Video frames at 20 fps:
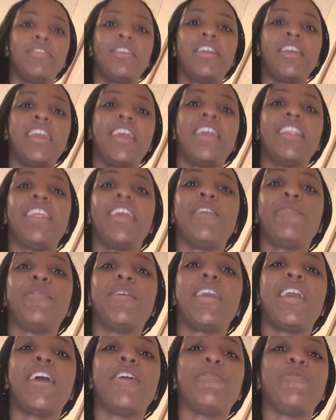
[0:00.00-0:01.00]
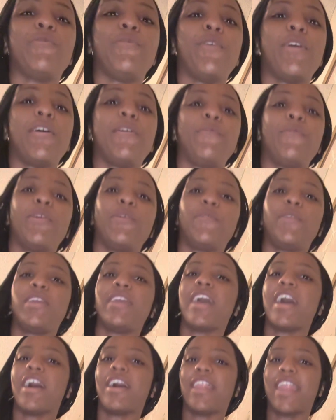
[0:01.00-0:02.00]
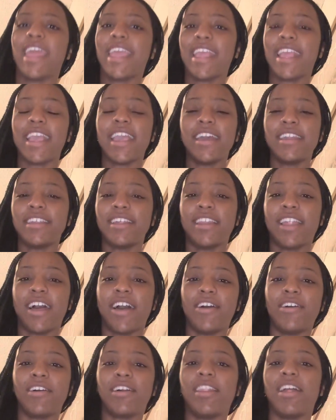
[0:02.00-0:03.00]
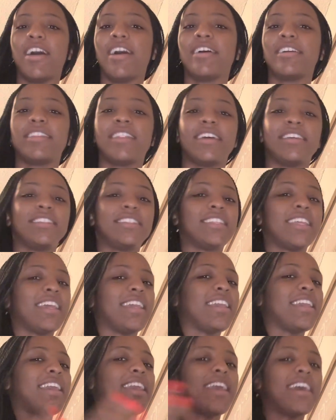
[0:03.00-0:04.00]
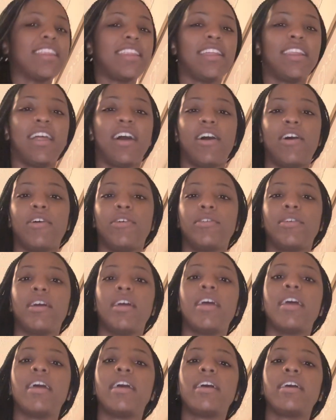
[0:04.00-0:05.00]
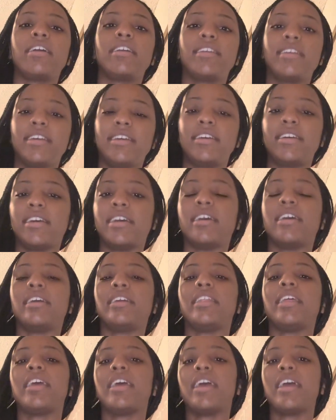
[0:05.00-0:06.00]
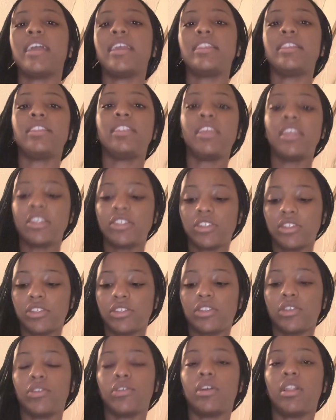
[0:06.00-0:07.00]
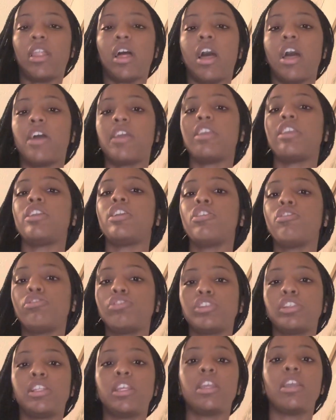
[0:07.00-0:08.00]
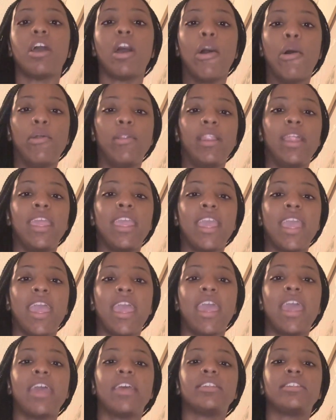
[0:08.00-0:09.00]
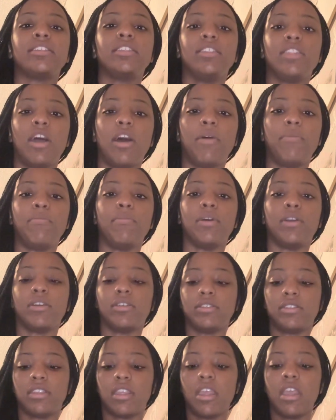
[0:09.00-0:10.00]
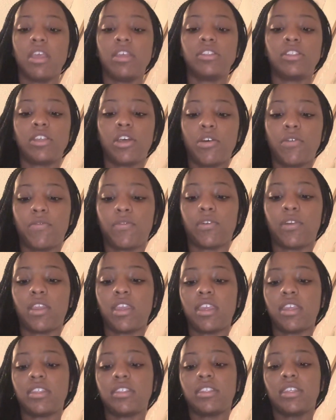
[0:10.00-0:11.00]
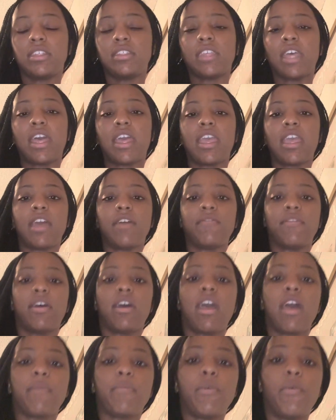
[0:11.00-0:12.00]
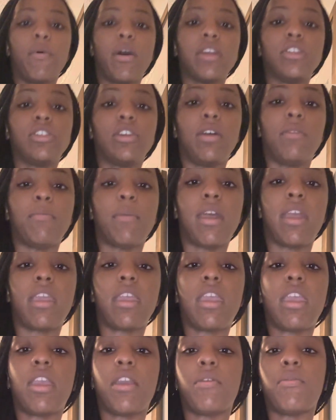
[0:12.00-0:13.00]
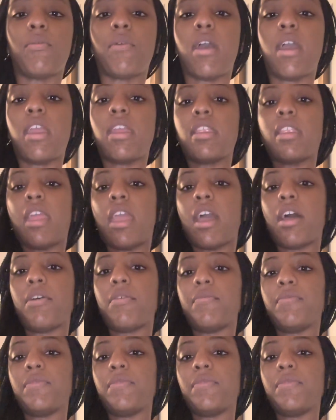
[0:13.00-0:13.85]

And then we have one where we call a analog clock. Now say analog. Good. A digital clock usually only has numbers. So for instance, I have an Apple Watch on my hand right now.